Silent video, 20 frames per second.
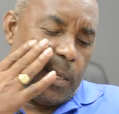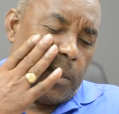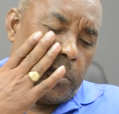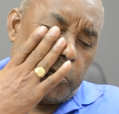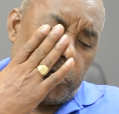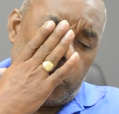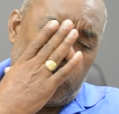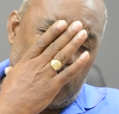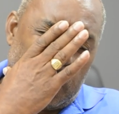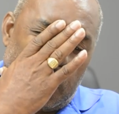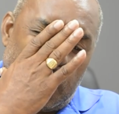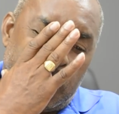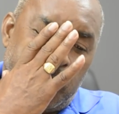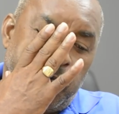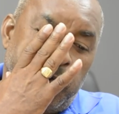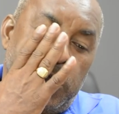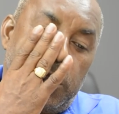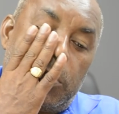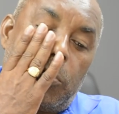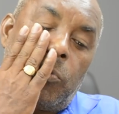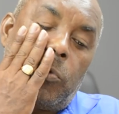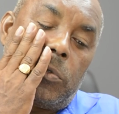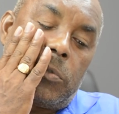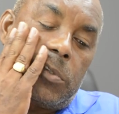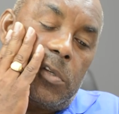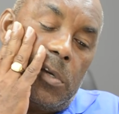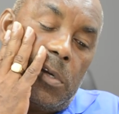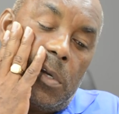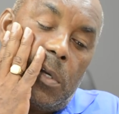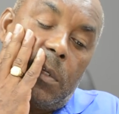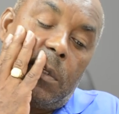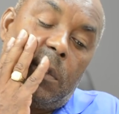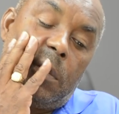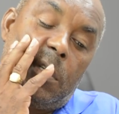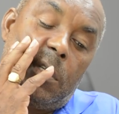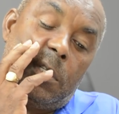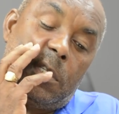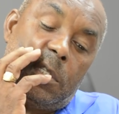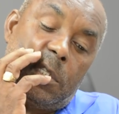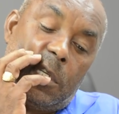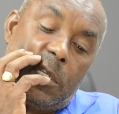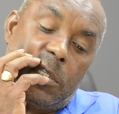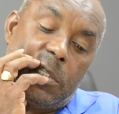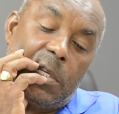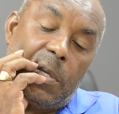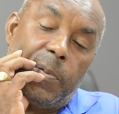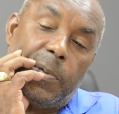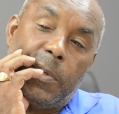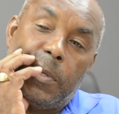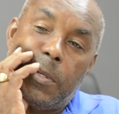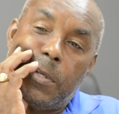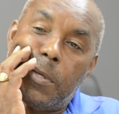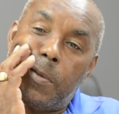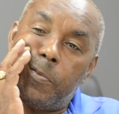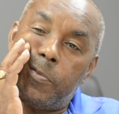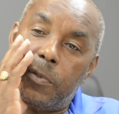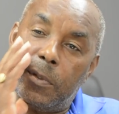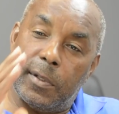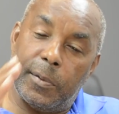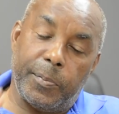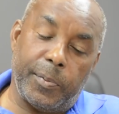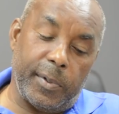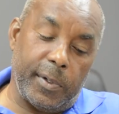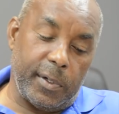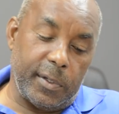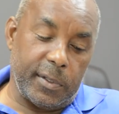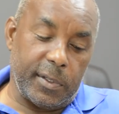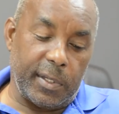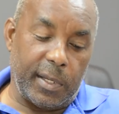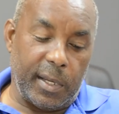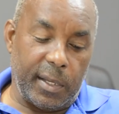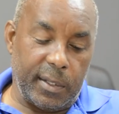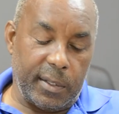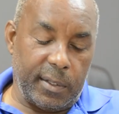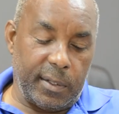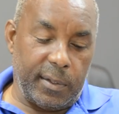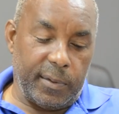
So the list really goes on. Yeah. These are just some of the names of the players that